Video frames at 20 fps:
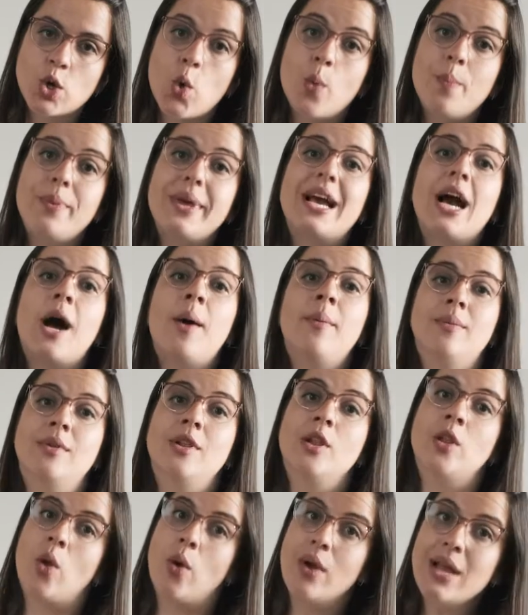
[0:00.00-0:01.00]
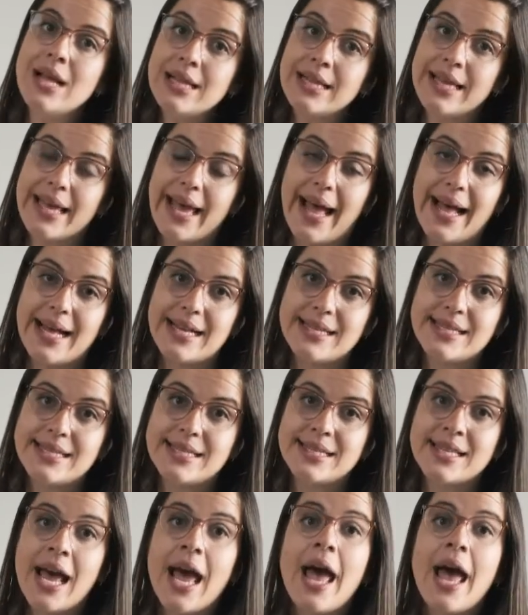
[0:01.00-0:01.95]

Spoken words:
who become loyal guests